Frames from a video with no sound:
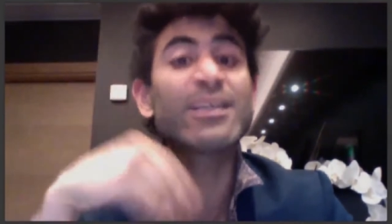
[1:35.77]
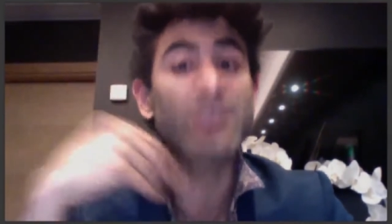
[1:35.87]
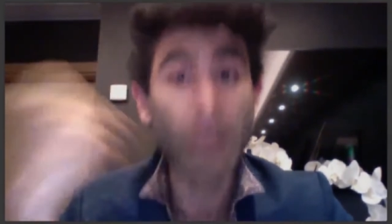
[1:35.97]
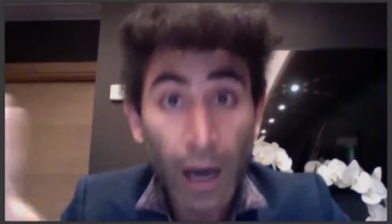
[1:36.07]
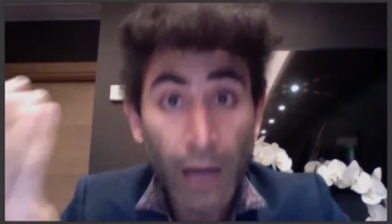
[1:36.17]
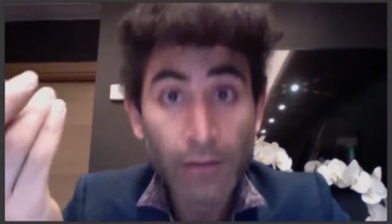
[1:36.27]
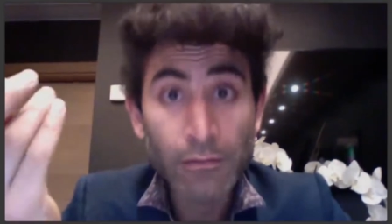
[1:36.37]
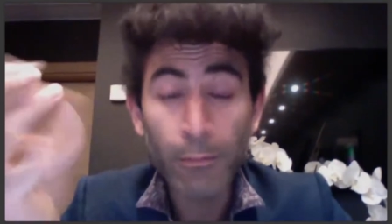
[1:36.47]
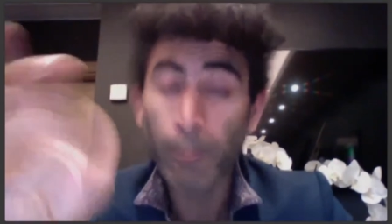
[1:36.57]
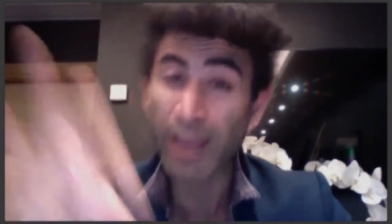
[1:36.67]
is the gut
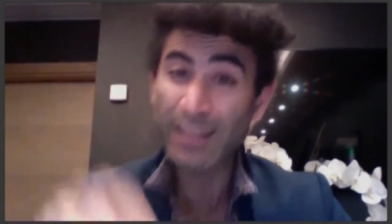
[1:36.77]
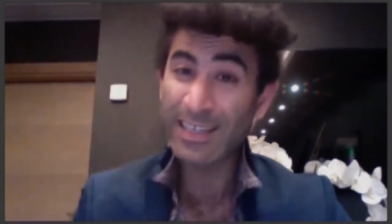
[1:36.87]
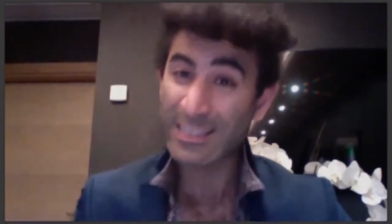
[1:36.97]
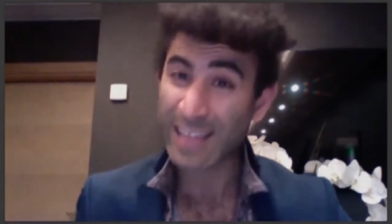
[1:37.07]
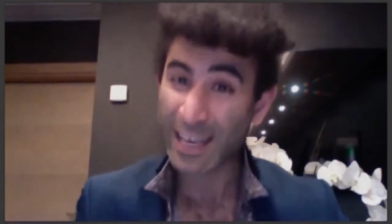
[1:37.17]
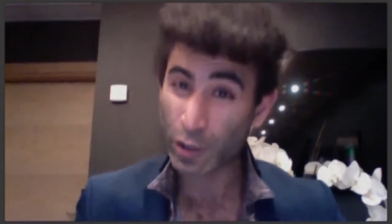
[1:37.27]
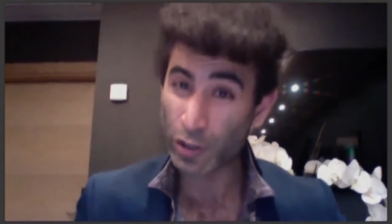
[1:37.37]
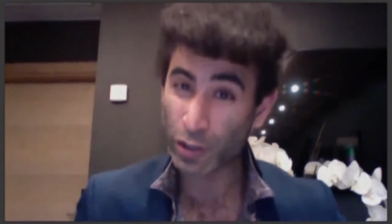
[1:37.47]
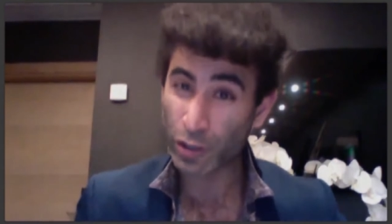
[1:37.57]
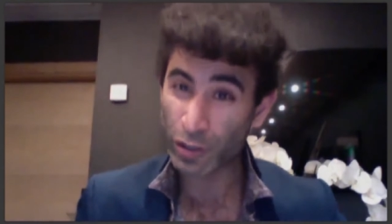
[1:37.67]
belly is like
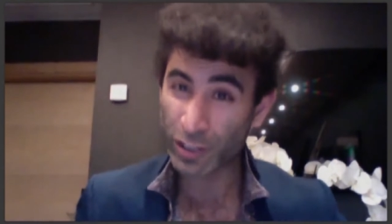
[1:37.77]
your your,